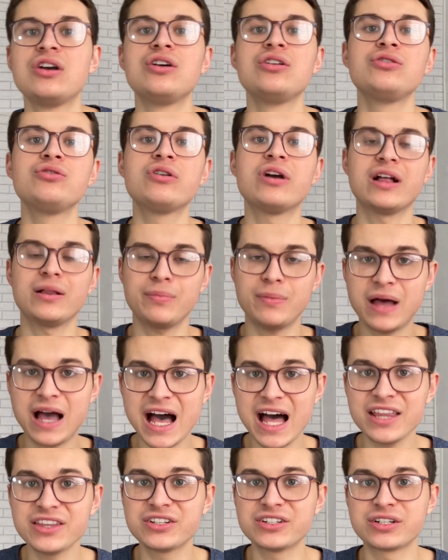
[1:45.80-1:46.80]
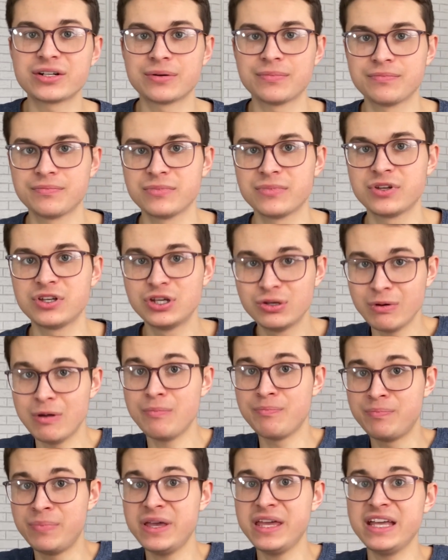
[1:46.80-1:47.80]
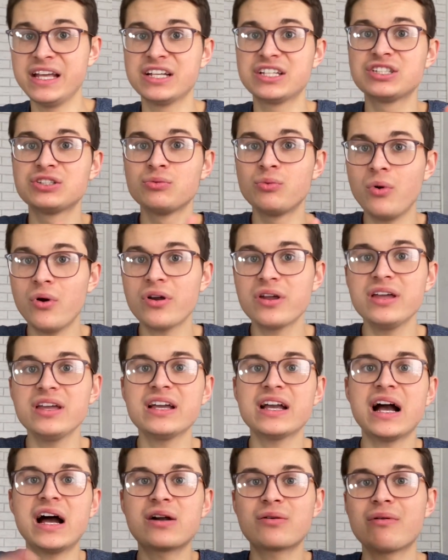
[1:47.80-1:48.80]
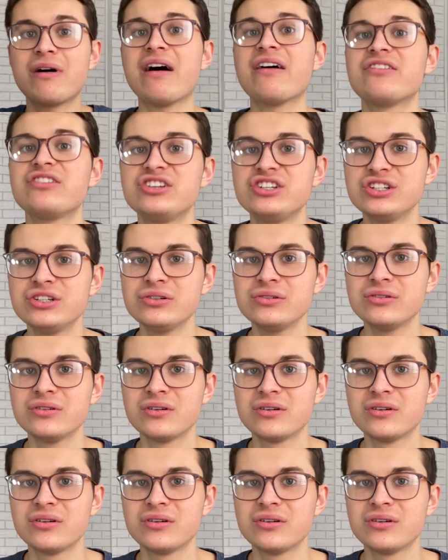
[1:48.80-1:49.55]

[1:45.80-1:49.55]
to help other human beings walking around you,